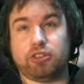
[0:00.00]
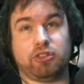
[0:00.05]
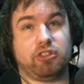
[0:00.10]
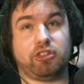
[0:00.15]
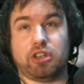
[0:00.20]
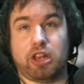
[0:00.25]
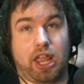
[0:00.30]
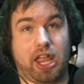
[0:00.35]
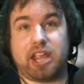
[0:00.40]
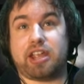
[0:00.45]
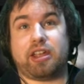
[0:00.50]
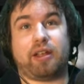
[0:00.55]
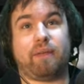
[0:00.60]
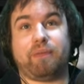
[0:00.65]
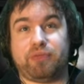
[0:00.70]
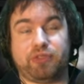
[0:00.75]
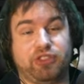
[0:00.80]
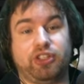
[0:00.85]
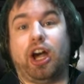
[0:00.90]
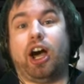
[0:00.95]
like
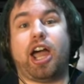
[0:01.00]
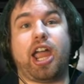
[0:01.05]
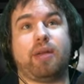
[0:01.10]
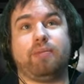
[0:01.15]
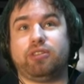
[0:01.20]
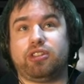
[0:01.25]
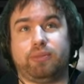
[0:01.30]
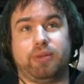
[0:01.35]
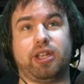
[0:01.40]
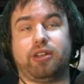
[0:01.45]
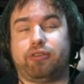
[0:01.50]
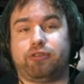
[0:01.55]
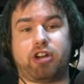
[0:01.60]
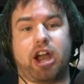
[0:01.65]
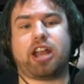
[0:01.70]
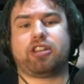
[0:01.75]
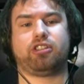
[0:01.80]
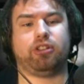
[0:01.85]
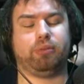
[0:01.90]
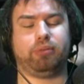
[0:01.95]
time to be a
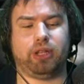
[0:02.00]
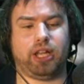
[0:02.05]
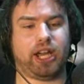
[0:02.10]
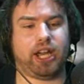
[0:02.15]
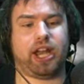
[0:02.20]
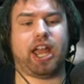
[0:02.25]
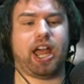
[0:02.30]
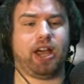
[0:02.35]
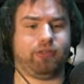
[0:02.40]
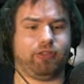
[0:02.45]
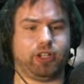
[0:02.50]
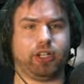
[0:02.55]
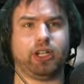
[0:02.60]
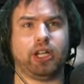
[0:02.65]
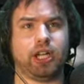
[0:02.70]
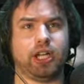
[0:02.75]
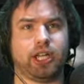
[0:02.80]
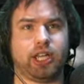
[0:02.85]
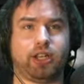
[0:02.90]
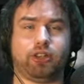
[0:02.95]
fractal player ever
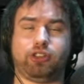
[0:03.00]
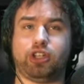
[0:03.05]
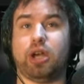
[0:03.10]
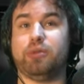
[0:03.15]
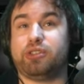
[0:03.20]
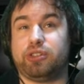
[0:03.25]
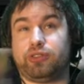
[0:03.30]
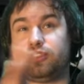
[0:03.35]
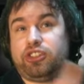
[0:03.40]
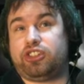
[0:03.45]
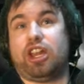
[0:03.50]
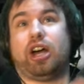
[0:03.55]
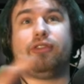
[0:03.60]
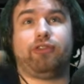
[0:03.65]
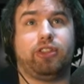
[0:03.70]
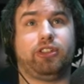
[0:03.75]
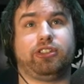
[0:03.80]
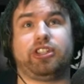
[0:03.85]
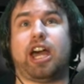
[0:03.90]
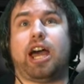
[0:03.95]
in terms of stuff
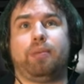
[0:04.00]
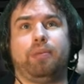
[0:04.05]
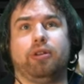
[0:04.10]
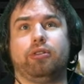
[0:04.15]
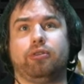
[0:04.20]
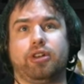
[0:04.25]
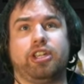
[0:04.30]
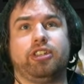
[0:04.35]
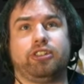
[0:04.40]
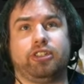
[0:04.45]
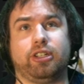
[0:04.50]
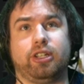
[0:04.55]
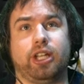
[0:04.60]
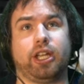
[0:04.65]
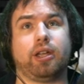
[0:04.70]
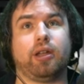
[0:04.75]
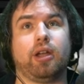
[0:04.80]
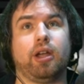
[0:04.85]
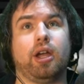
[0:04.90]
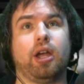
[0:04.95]
that's happened
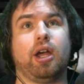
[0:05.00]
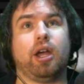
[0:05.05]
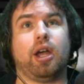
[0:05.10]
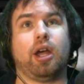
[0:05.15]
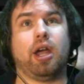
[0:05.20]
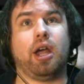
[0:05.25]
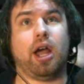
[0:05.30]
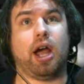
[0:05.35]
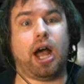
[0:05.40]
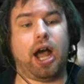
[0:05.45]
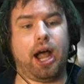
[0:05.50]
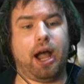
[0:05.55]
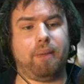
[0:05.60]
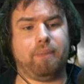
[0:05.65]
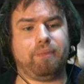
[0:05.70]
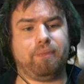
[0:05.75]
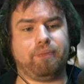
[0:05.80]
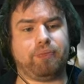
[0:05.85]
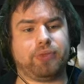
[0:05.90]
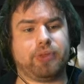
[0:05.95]
recently.
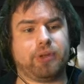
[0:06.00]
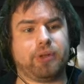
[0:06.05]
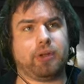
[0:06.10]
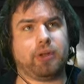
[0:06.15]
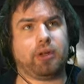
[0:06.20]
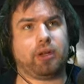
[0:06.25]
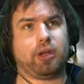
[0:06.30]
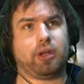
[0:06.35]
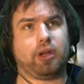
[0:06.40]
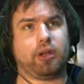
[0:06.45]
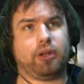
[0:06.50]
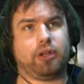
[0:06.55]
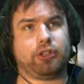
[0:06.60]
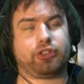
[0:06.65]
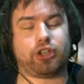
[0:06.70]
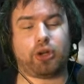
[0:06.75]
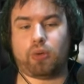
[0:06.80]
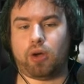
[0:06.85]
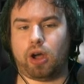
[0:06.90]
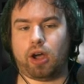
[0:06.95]
Um
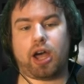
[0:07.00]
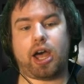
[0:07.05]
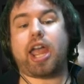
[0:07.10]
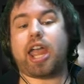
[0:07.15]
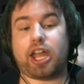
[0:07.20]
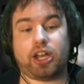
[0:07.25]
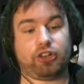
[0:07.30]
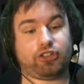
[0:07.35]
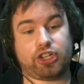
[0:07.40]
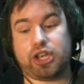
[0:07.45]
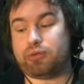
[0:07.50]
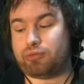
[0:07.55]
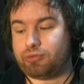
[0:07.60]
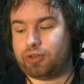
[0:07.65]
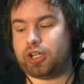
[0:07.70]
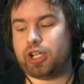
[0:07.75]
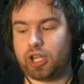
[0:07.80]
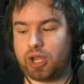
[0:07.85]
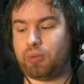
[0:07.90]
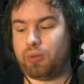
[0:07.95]
so I actually
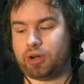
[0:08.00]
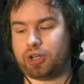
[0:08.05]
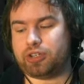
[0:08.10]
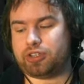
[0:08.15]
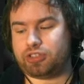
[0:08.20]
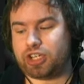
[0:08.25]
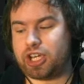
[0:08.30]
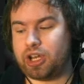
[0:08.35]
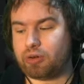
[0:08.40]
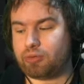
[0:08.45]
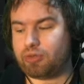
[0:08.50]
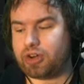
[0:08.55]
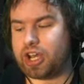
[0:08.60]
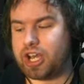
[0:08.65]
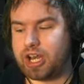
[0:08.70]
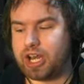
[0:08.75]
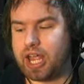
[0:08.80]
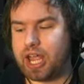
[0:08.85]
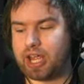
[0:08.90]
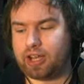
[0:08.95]
really want to see
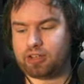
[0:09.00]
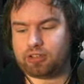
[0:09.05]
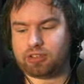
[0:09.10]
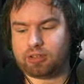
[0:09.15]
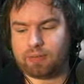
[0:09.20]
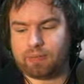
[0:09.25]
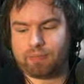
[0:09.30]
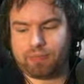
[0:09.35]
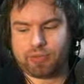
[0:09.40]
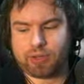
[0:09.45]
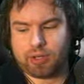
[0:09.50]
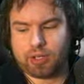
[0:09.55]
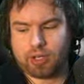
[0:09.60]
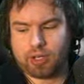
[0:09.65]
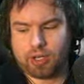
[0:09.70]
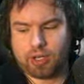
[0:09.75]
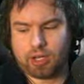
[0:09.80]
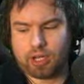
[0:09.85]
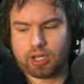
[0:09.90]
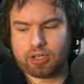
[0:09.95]
ArenaNet
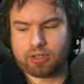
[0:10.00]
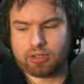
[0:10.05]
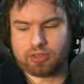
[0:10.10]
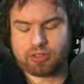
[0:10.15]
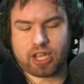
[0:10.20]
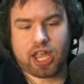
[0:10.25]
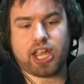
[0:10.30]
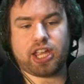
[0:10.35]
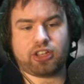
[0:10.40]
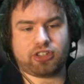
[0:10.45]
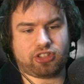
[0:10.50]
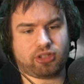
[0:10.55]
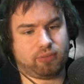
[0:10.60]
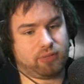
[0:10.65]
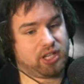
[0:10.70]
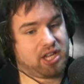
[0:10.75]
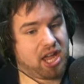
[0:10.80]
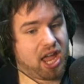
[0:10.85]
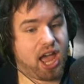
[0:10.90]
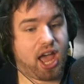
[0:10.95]
take some
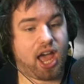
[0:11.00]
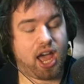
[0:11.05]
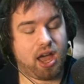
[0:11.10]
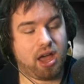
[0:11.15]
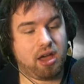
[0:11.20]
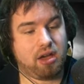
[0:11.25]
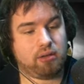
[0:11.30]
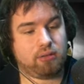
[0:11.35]
care